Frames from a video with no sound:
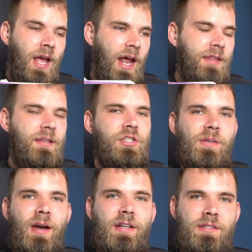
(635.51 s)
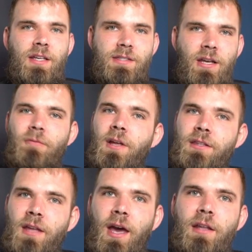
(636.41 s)
And I think she might have said something
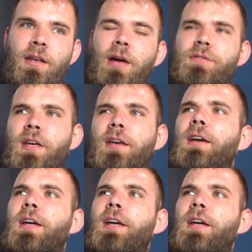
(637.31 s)
like that. And I was like,